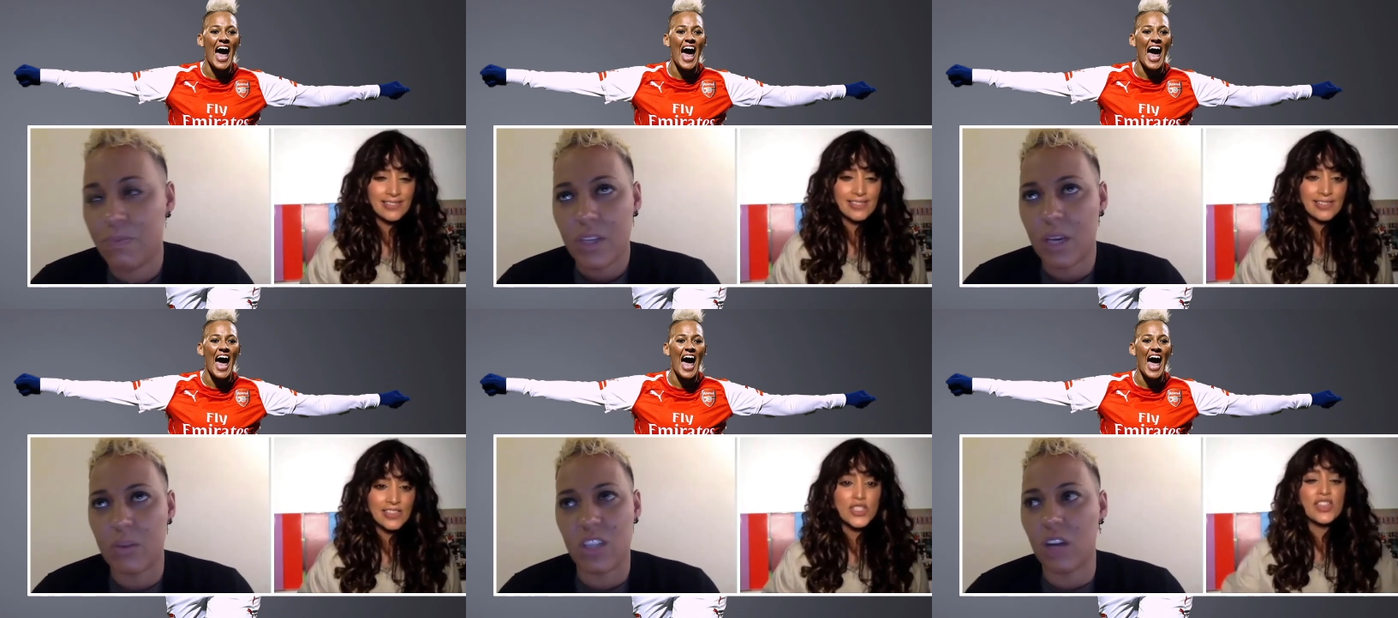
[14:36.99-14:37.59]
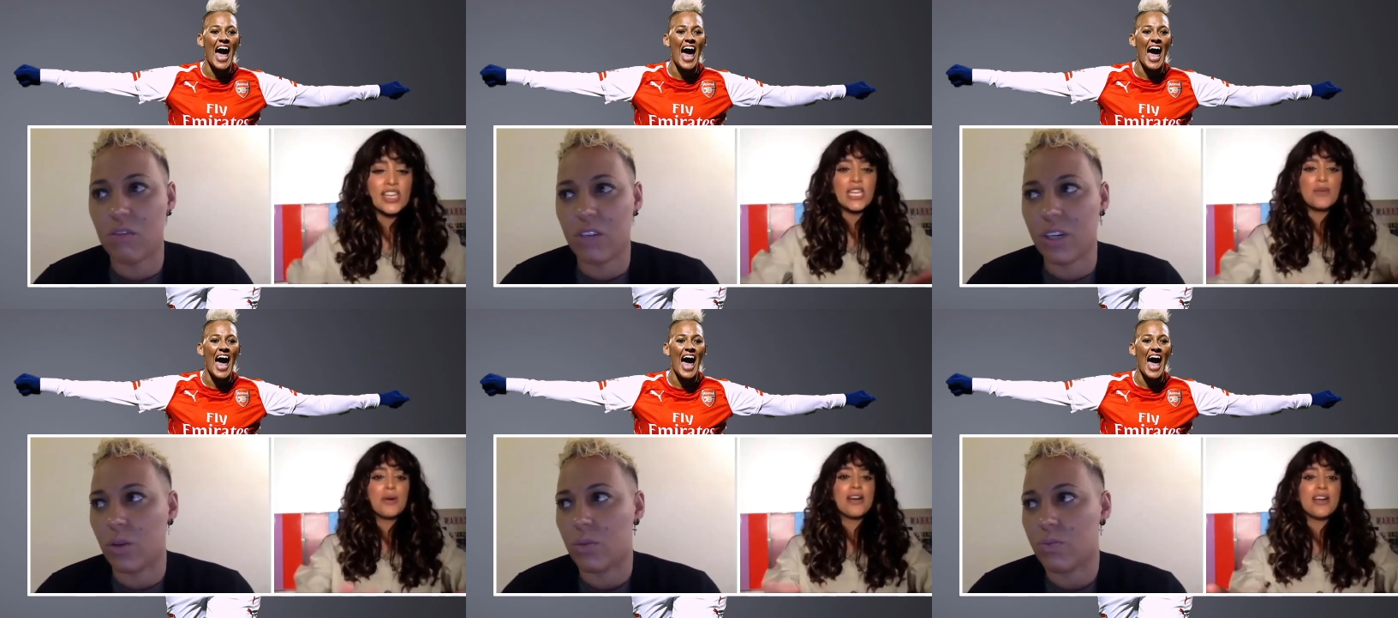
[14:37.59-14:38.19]
Speaker 1: It was
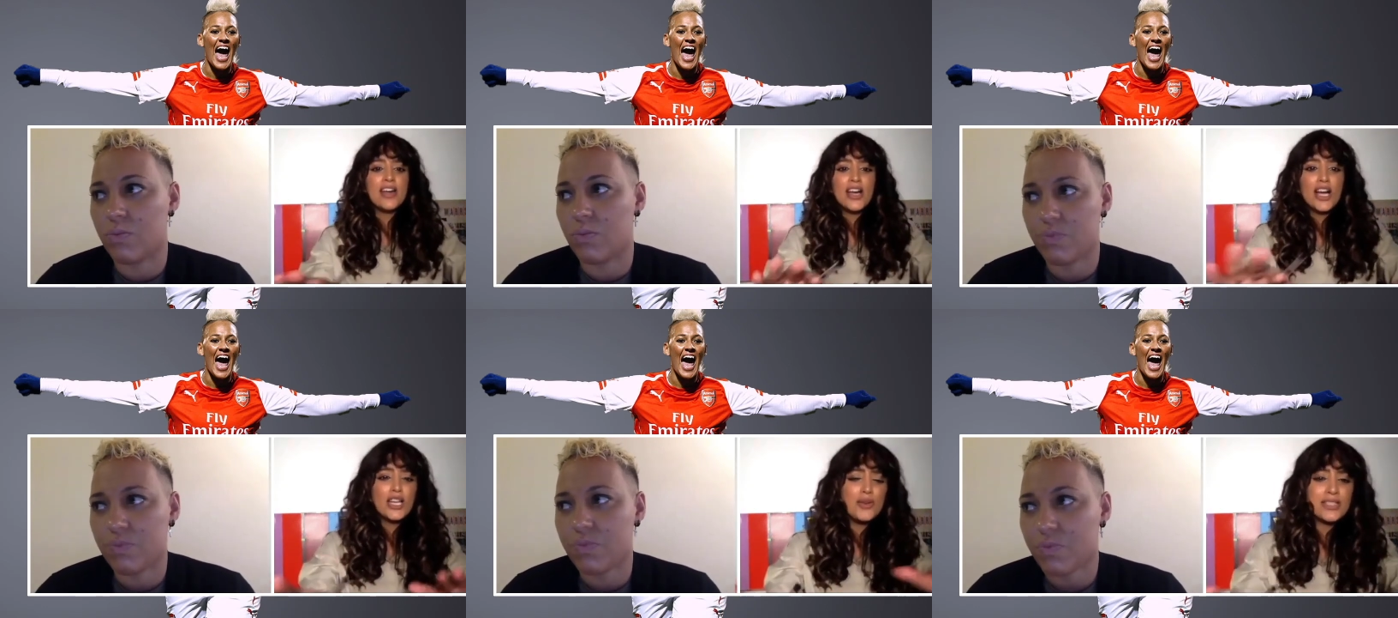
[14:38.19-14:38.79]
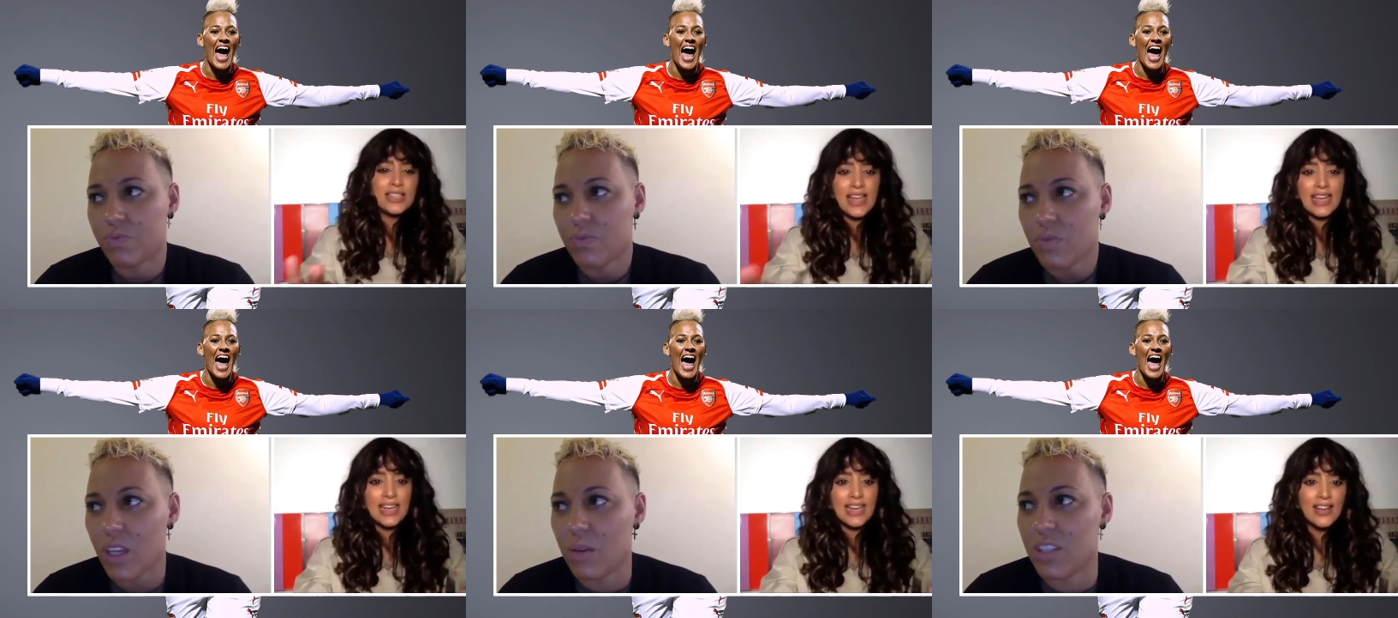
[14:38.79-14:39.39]
unreal.
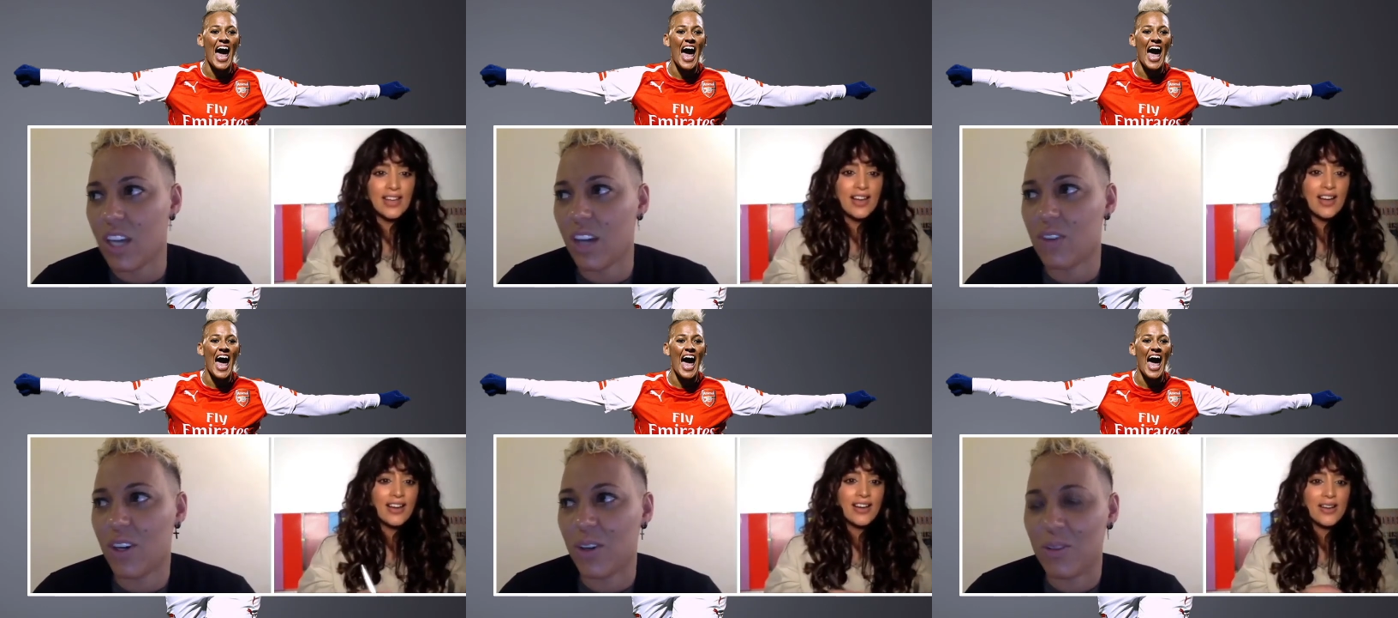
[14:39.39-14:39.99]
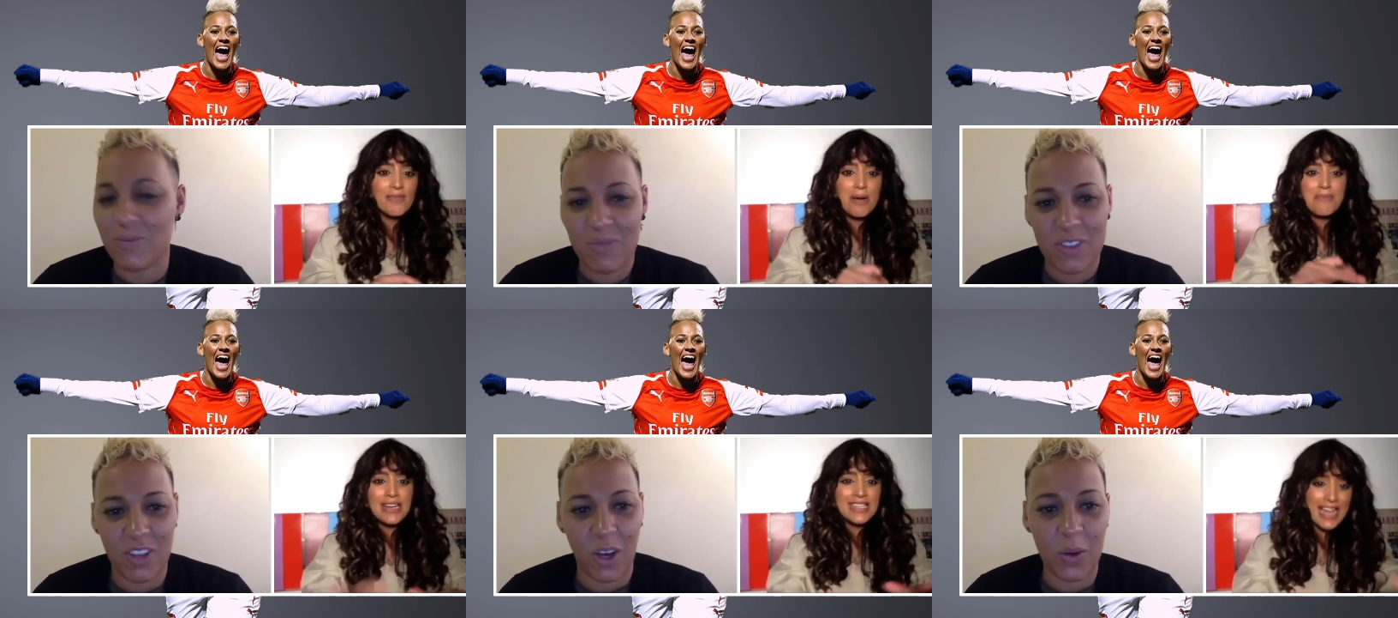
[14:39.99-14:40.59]
Hallucinating. Was unreal.
Speaker 2: My
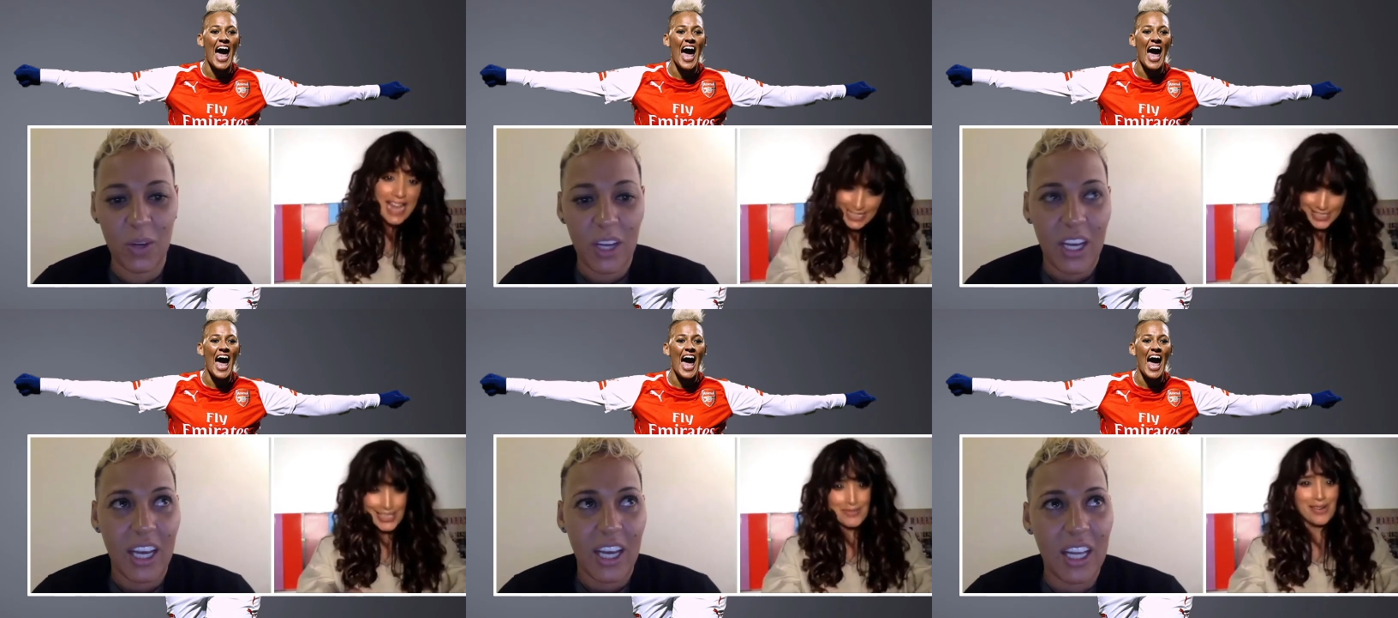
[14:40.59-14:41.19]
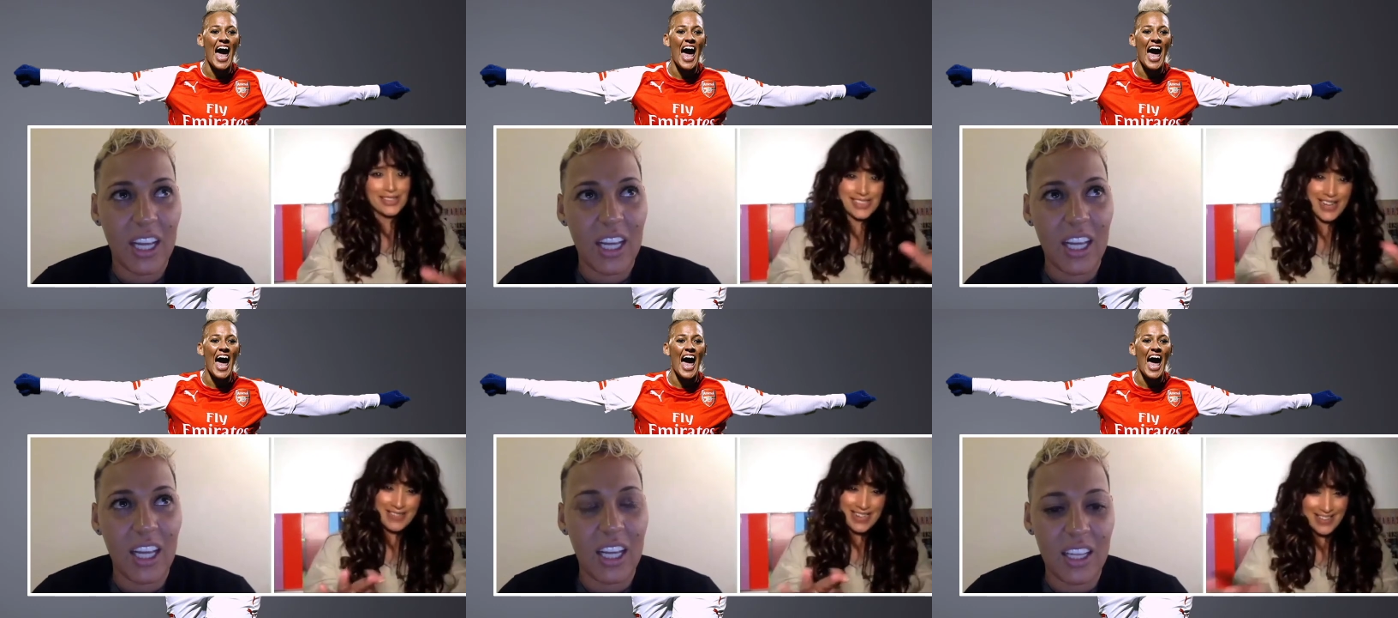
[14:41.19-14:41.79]
medication, what's
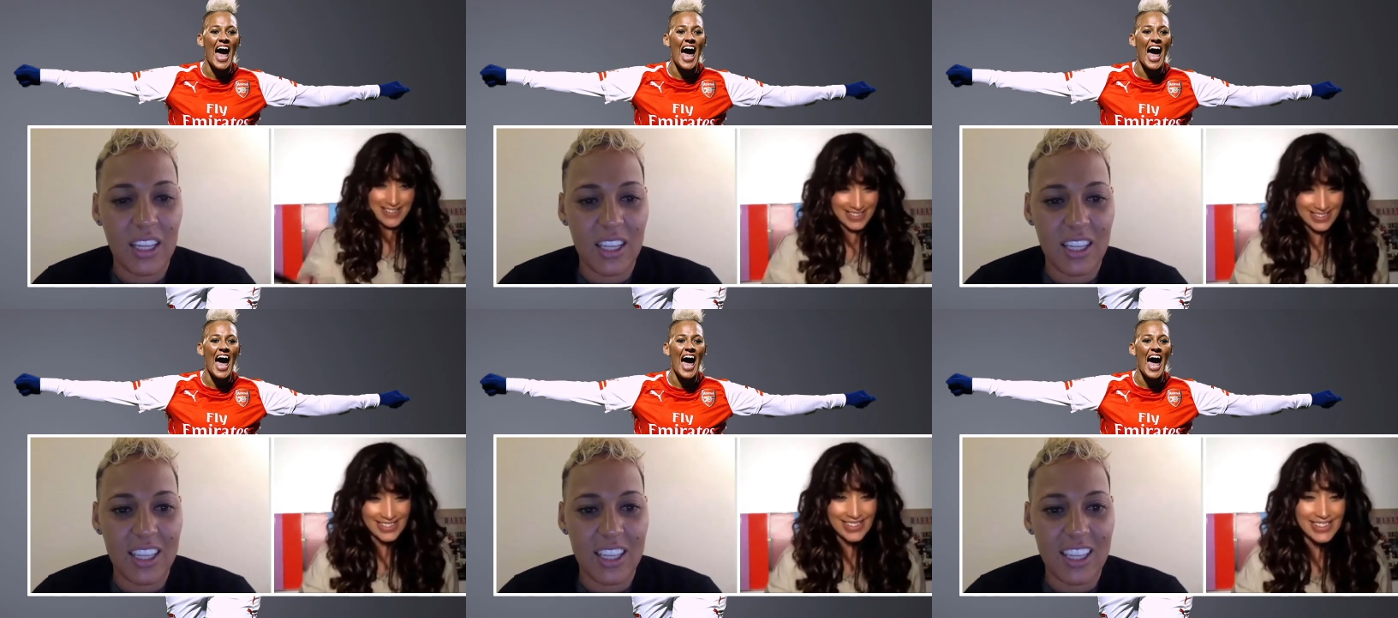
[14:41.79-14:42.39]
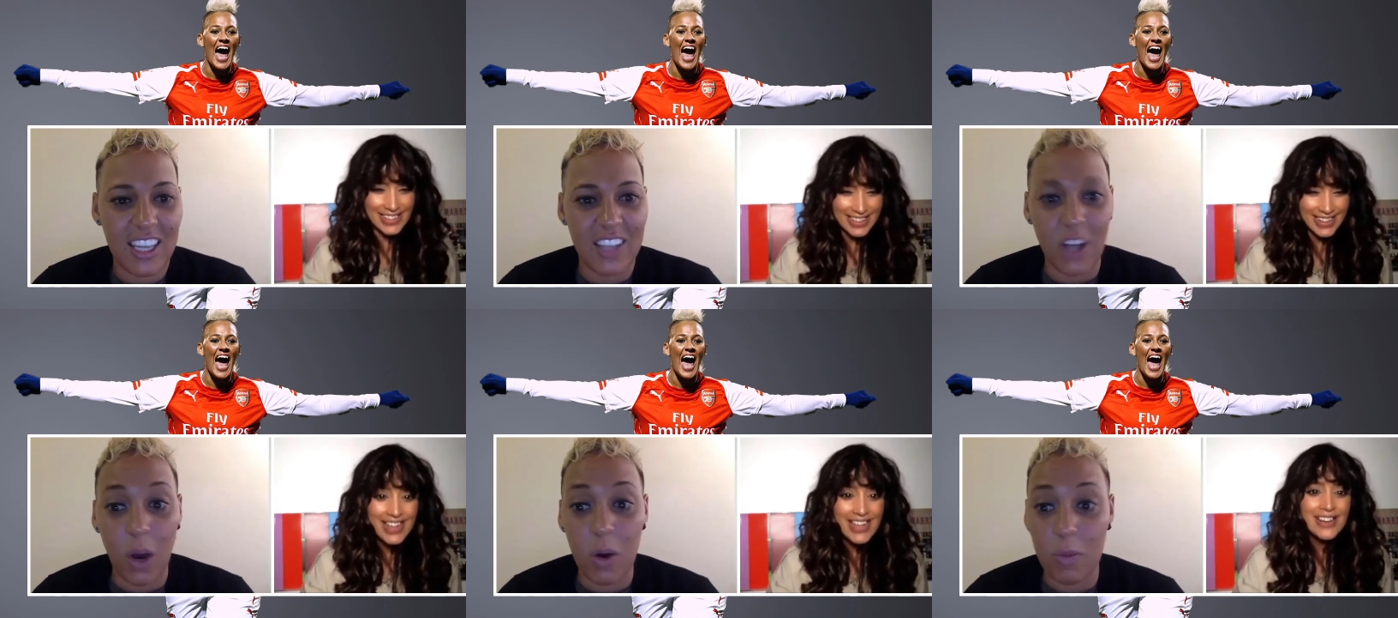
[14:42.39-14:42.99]
going on?
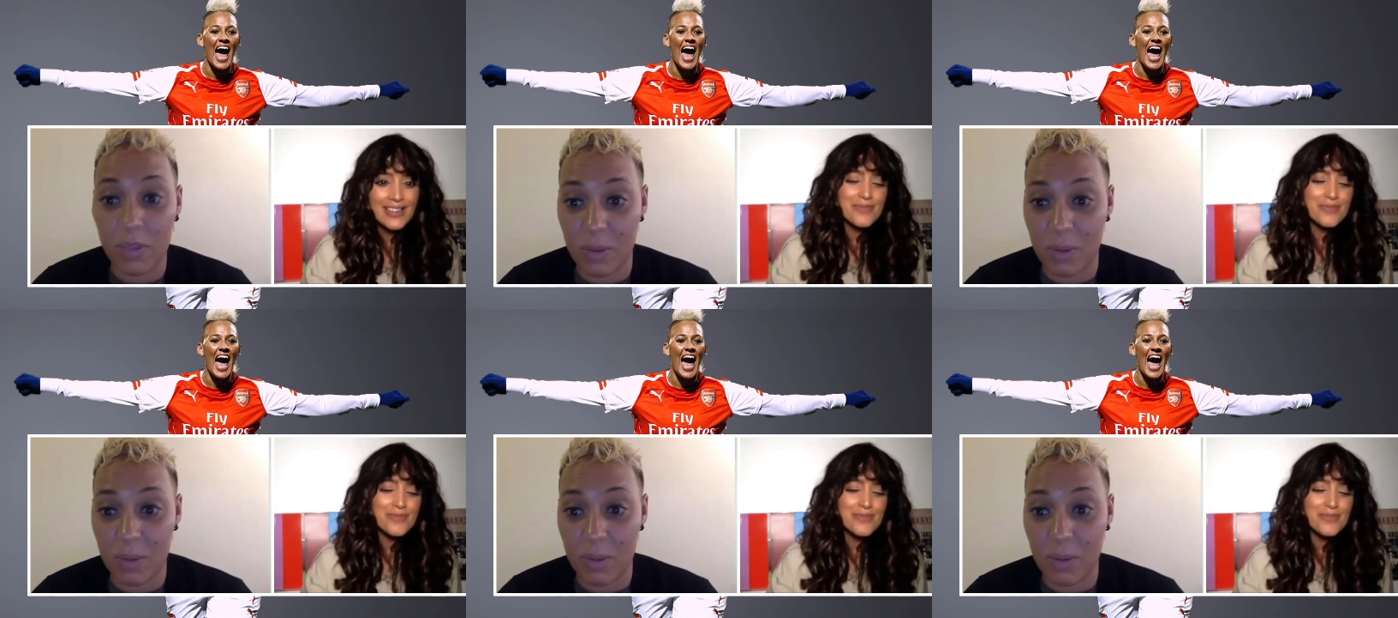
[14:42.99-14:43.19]
Speaker 1: No, but to